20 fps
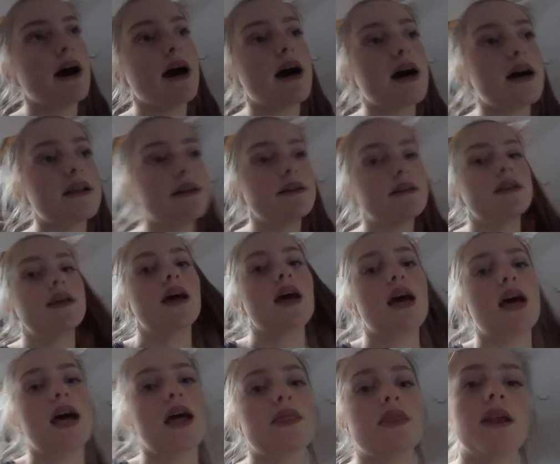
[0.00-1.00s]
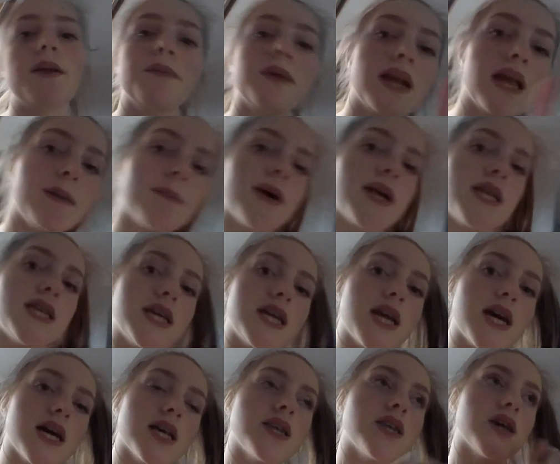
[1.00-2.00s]
and then I'm gonna eat my
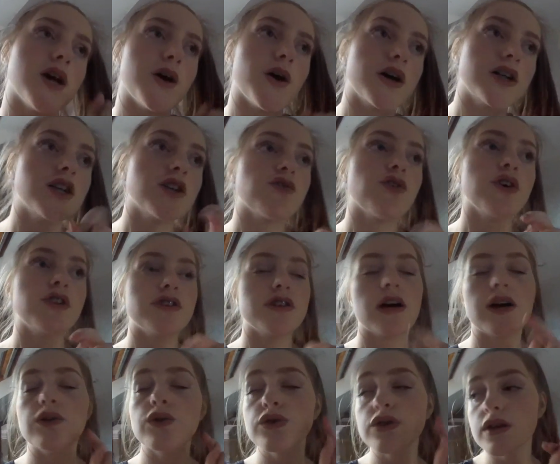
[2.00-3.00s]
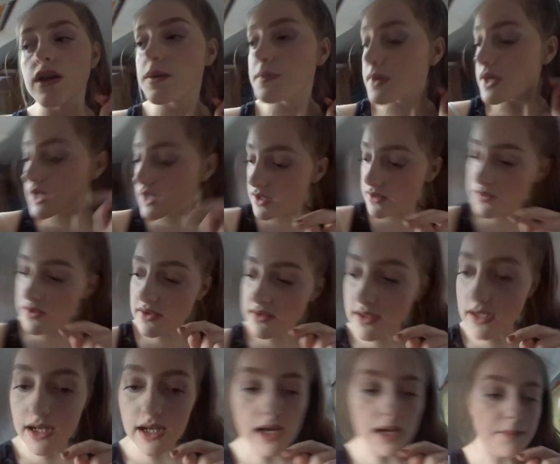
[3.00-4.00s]
dinner. So I just watched that, and also at the beginning of this
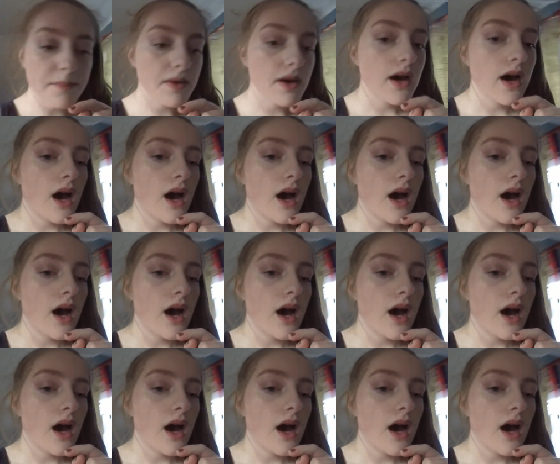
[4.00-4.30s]
clip,